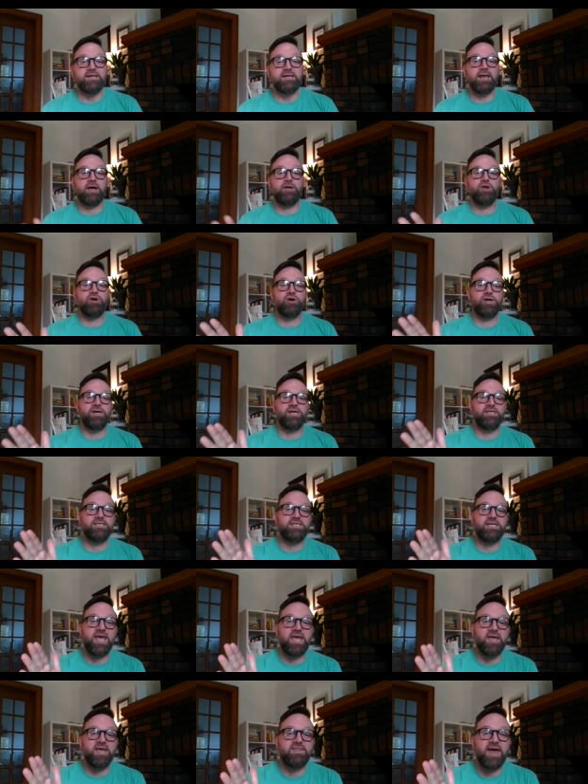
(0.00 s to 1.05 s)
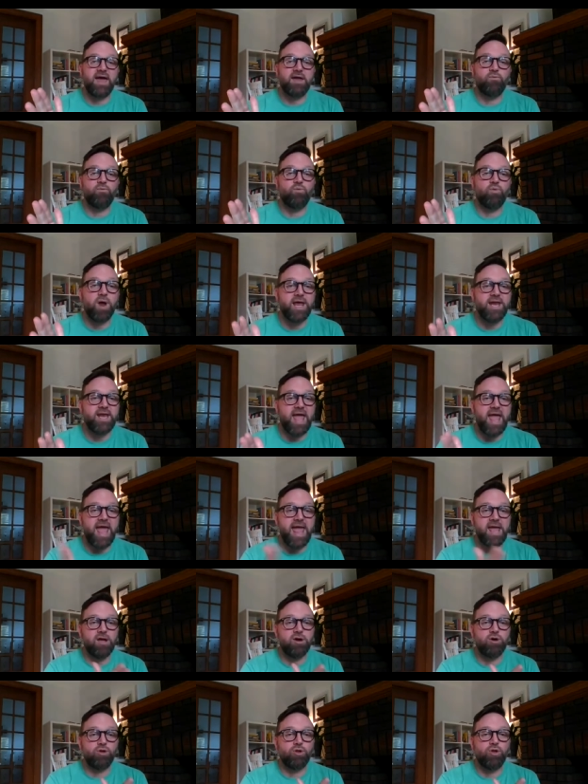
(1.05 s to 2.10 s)
Now you're going to take that right
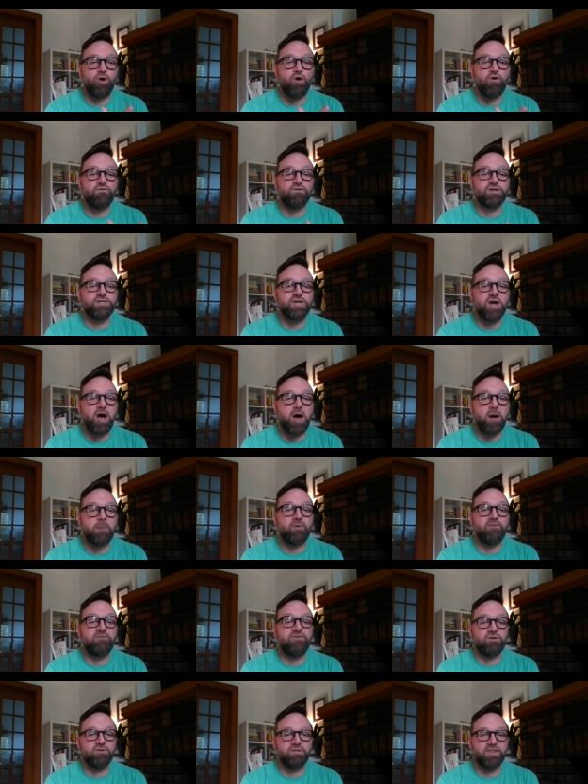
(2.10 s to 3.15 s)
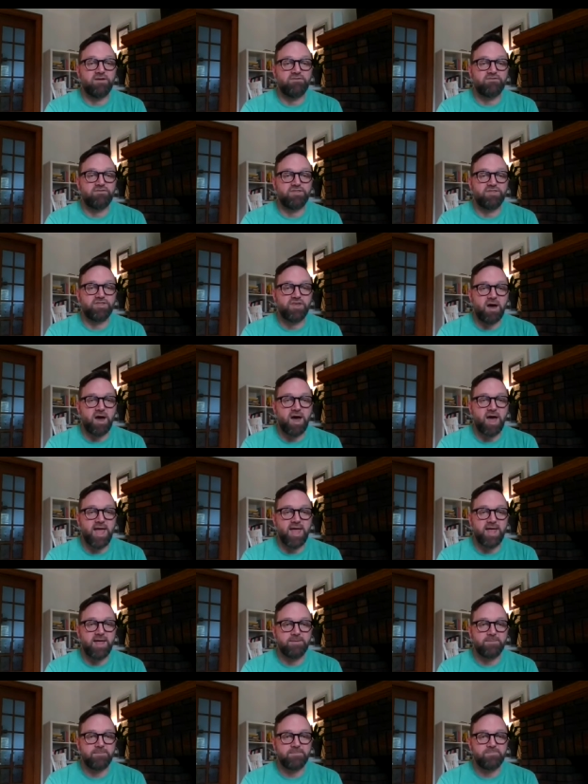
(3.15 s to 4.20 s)
ankle over top of your left
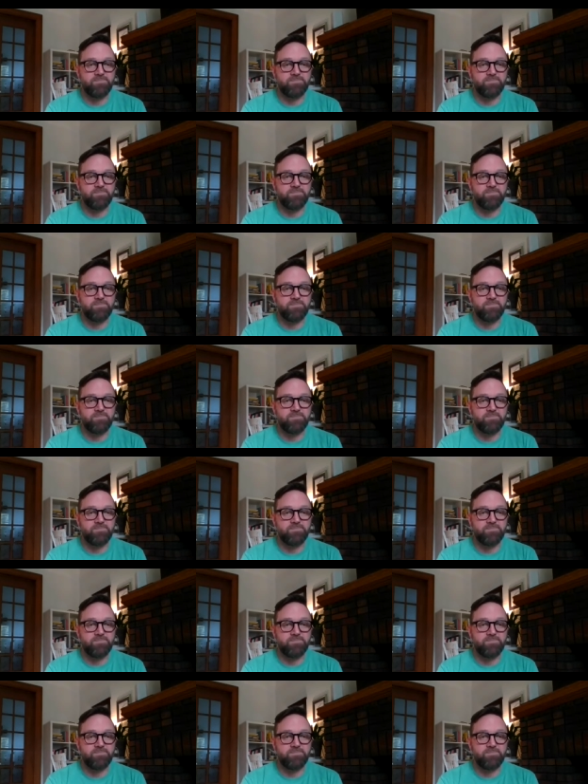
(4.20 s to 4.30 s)
thigh.